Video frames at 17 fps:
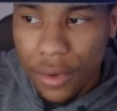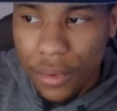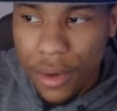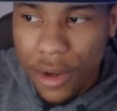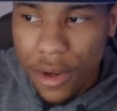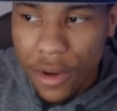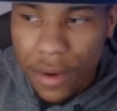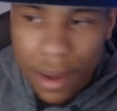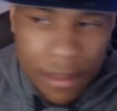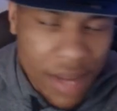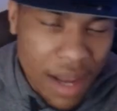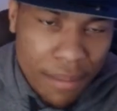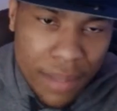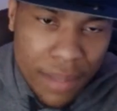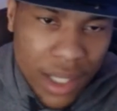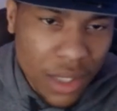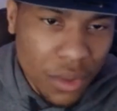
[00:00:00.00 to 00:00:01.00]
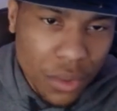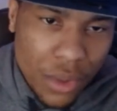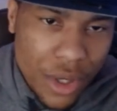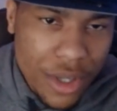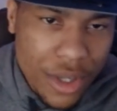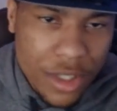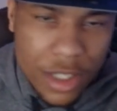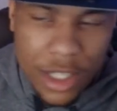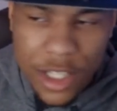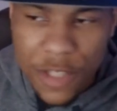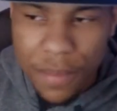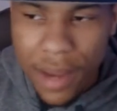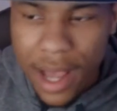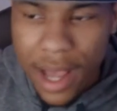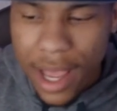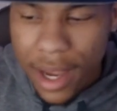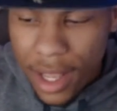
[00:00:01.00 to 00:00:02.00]
road. I'm not betting the Warriors in this
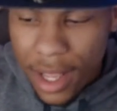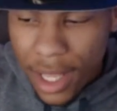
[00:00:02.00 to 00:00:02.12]
spot.